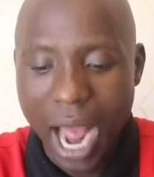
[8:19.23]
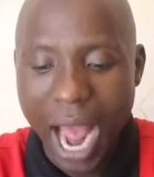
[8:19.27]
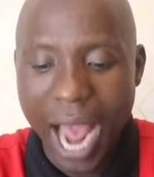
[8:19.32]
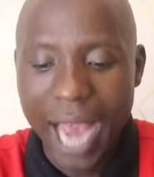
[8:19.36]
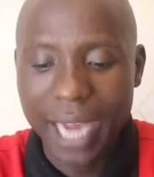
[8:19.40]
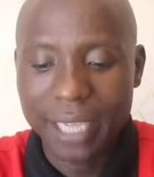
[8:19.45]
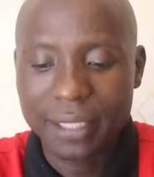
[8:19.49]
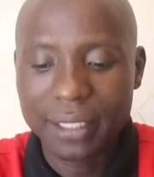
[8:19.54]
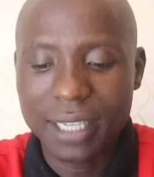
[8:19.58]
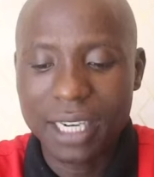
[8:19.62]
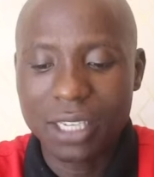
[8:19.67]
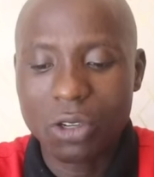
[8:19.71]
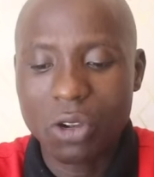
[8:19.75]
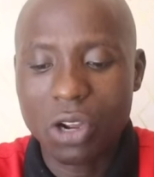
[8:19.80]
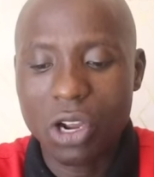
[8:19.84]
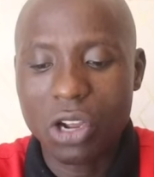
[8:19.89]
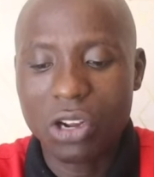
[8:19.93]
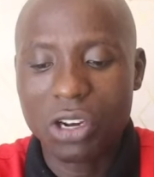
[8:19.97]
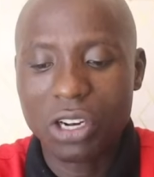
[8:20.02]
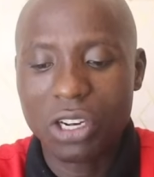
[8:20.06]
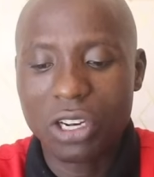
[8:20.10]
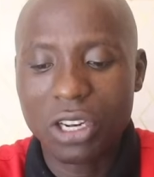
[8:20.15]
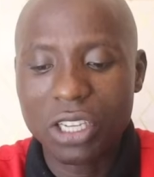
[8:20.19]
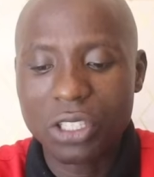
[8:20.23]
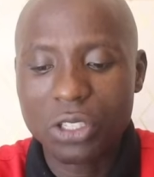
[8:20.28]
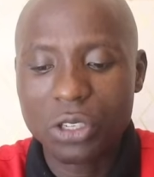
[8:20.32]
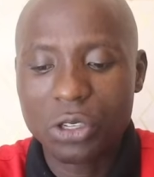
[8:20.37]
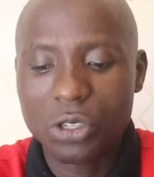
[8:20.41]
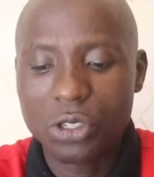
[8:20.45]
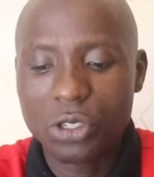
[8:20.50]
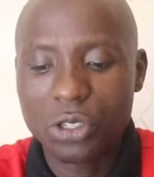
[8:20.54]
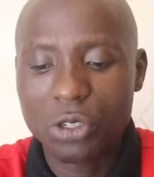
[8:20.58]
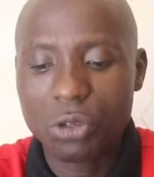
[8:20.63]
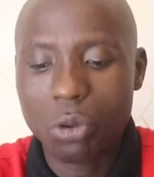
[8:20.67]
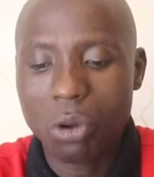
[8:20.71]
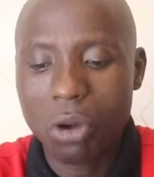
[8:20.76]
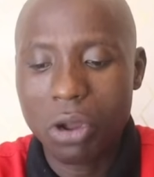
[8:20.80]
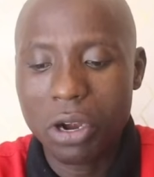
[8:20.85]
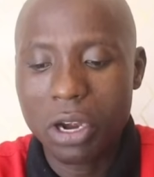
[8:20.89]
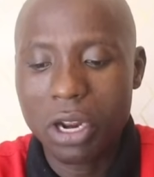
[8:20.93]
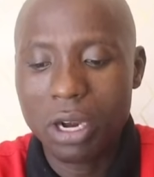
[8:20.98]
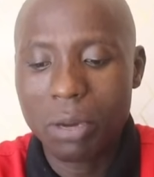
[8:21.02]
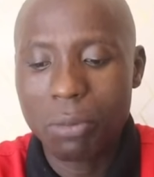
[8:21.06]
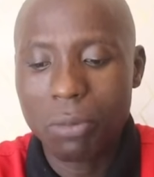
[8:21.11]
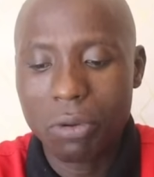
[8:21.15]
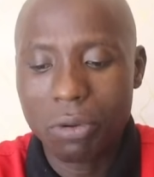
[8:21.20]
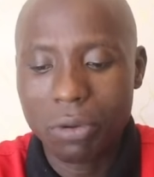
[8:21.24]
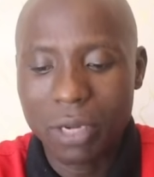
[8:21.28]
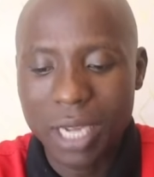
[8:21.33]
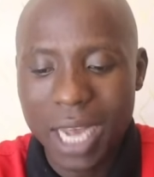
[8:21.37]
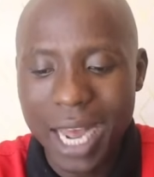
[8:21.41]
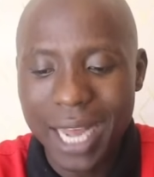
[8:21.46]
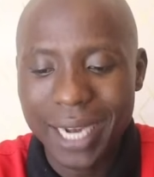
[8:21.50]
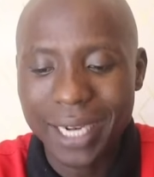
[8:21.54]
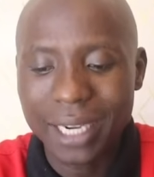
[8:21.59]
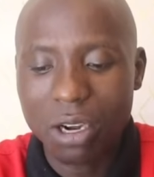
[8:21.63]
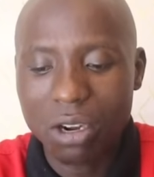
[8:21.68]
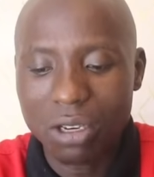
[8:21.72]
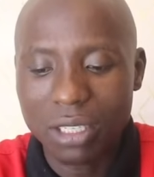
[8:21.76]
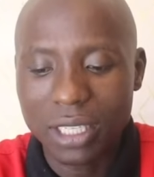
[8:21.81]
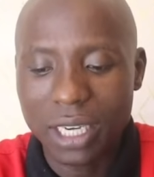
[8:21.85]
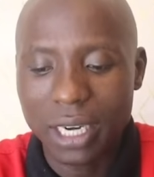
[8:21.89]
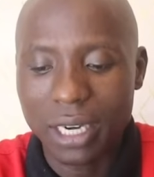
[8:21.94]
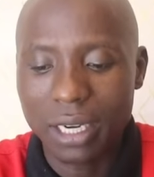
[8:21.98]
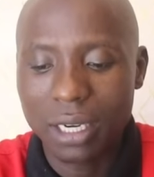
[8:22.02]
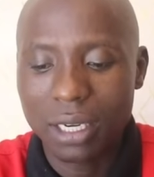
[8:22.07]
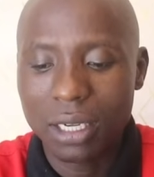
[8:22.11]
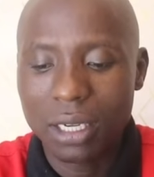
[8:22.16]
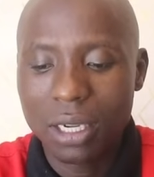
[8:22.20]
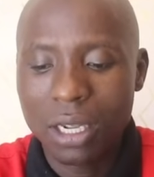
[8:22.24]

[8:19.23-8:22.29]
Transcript: I extend congratulations to Honorable Gary Conil